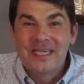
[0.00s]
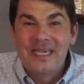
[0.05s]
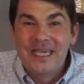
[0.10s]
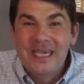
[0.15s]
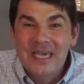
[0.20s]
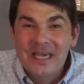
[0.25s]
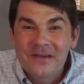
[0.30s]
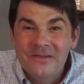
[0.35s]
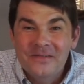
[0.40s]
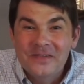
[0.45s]

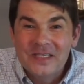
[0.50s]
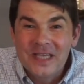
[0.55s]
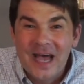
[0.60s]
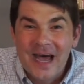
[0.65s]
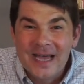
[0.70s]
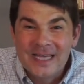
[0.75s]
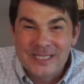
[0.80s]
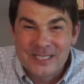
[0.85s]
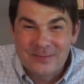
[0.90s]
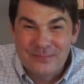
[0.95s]
gives
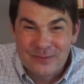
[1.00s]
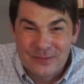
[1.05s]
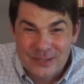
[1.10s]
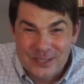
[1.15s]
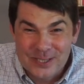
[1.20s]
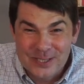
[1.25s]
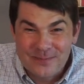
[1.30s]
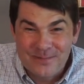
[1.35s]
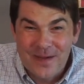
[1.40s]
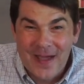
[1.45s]
us
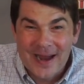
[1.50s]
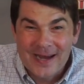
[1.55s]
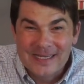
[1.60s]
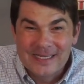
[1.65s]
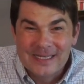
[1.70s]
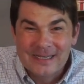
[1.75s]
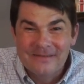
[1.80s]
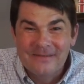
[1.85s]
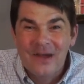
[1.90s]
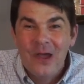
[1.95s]

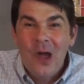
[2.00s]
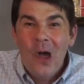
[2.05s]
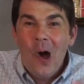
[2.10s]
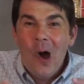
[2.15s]
perspective